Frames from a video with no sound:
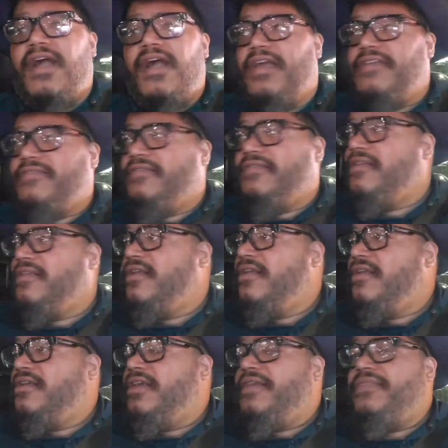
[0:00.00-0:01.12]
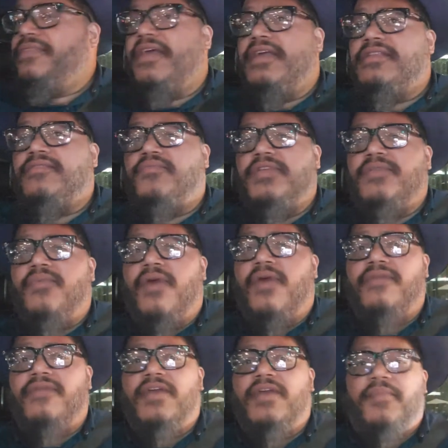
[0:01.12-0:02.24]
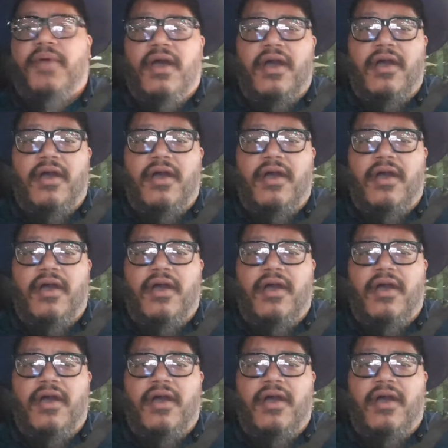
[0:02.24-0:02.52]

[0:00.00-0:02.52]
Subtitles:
fries, and then we wound up.